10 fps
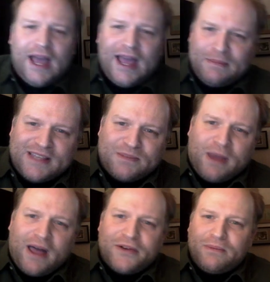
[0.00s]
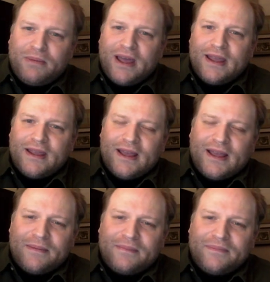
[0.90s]
I'm less bothered by
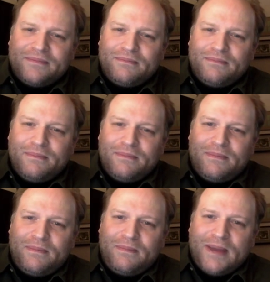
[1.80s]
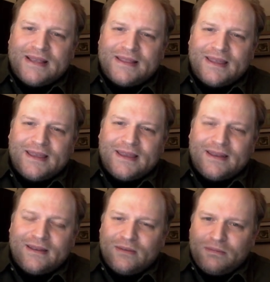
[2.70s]
the